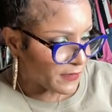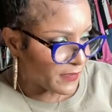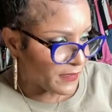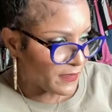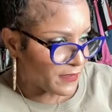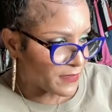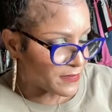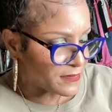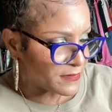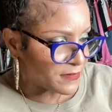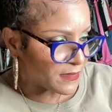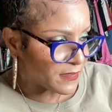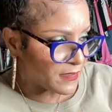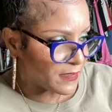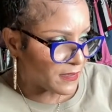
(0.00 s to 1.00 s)
And
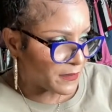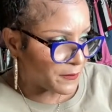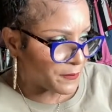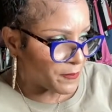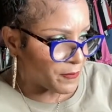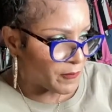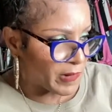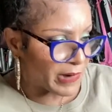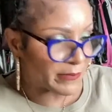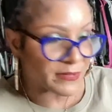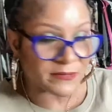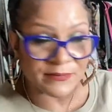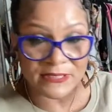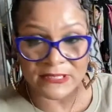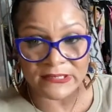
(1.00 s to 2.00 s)
um, I'm
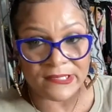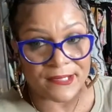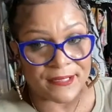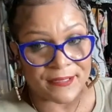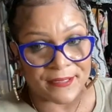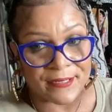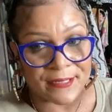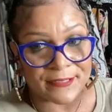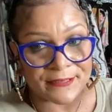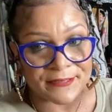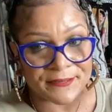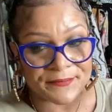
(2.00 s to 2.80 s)
gonna be starting that.